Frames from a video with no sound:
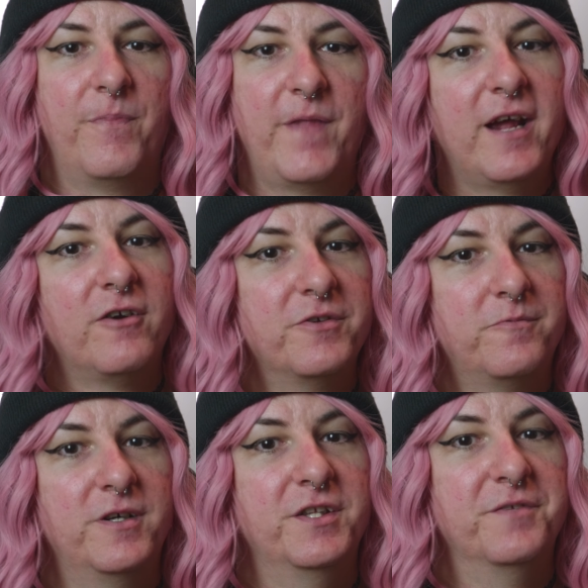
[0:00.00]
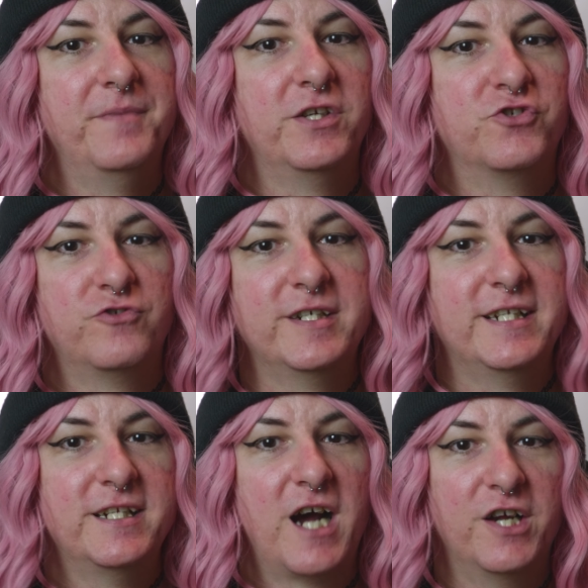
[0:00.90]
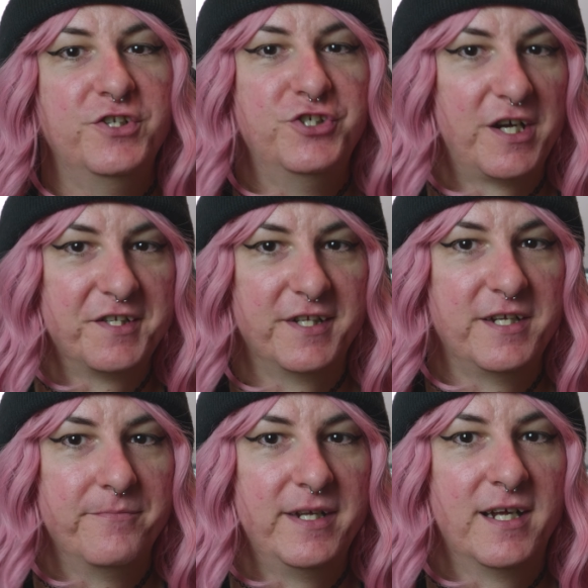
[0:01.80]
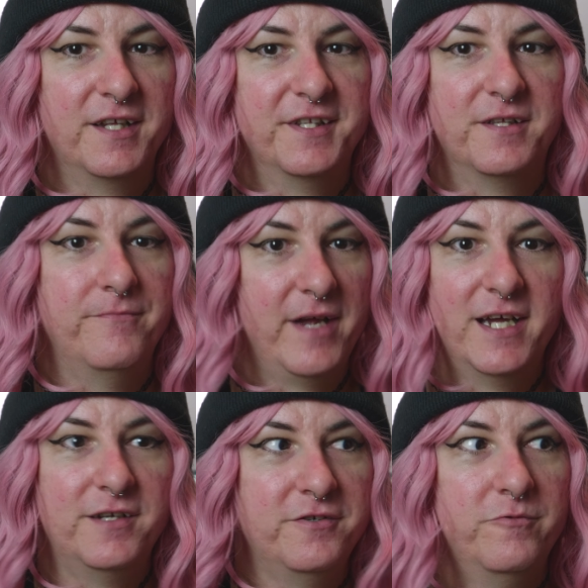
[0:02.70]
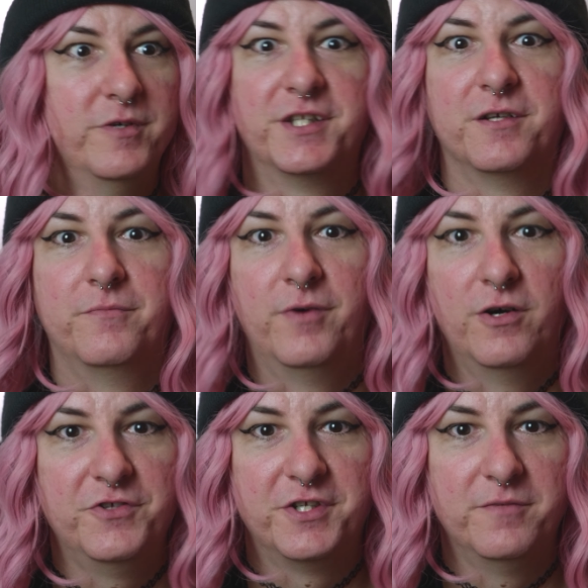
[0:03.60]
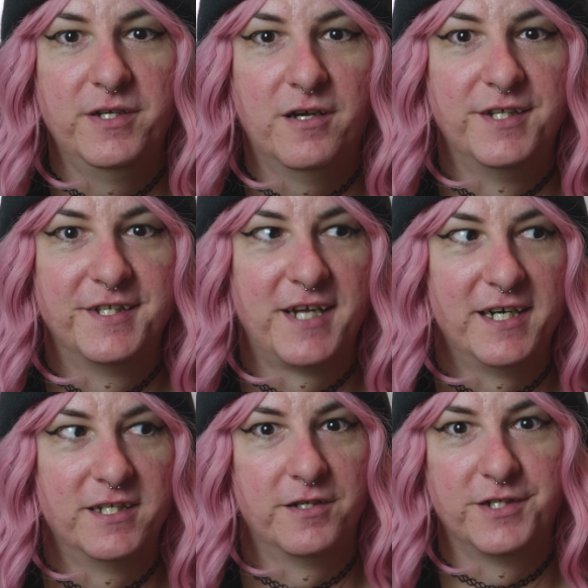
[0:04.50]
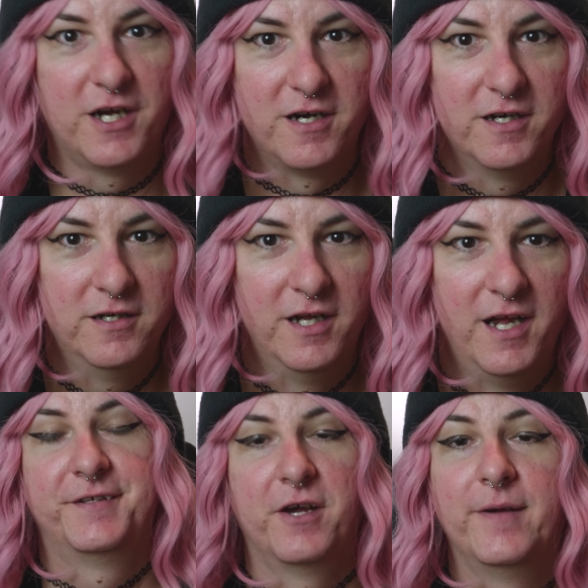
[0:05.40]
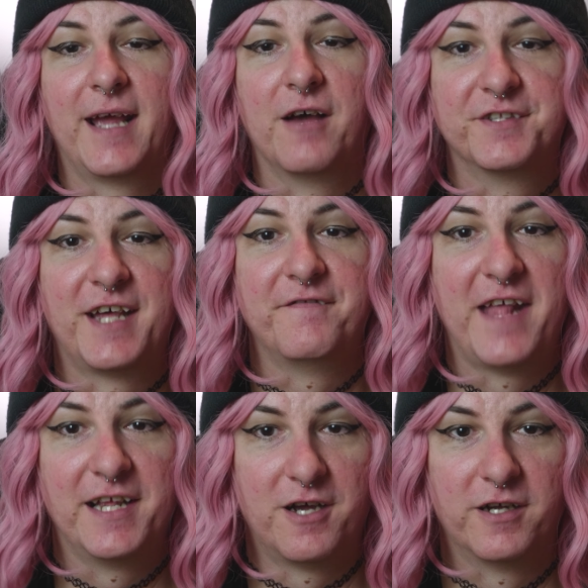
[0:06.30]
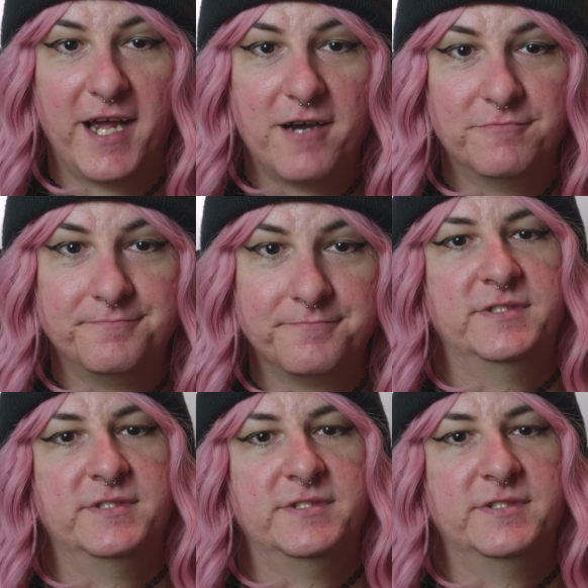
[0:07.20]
They are the ones being treated unjustly because the man who was supposed to be on the side of the law is going outside that law now.